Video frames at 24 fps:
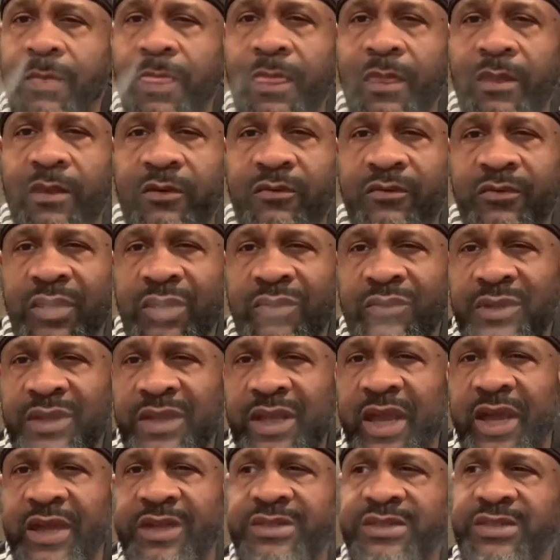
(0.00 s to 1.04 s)
Very
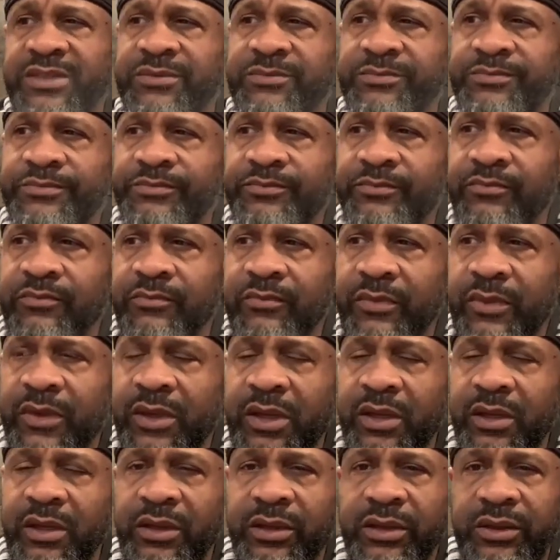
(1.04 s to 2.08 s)
nice
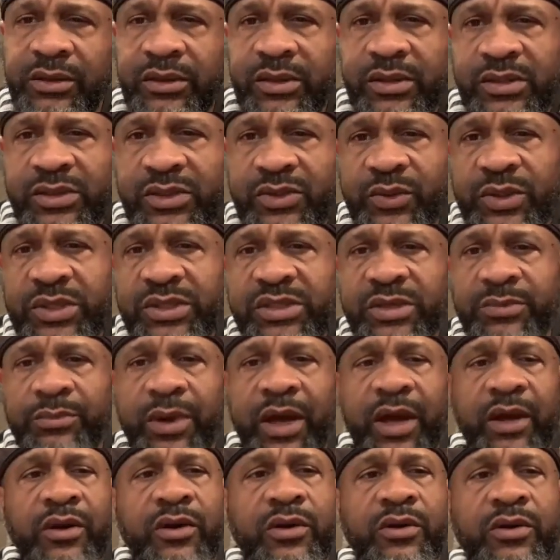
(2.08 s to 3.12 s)
sweet
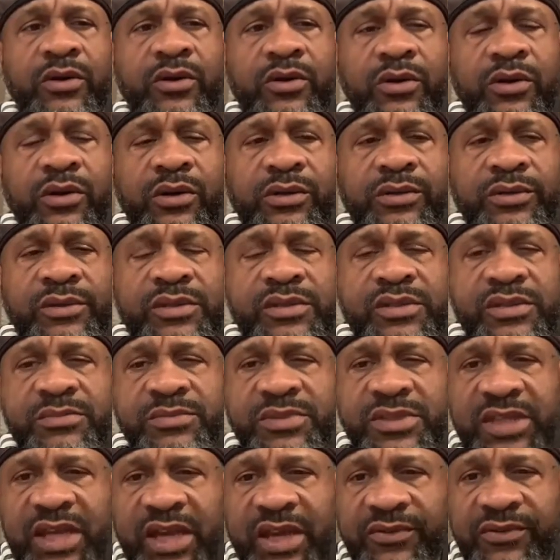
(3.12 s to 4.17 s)
tobacco core, some
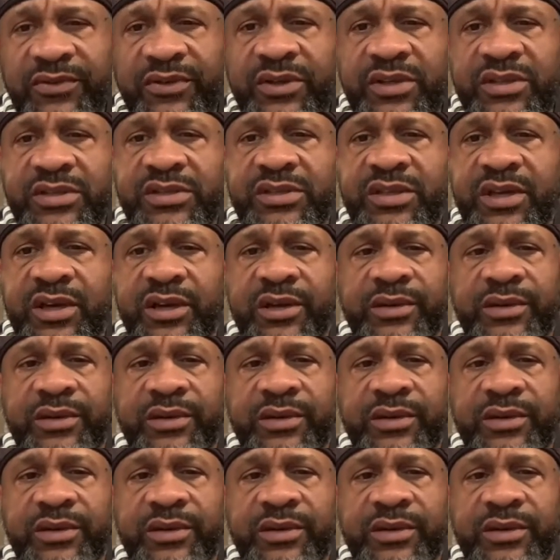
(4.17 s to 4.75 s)
savoriness there.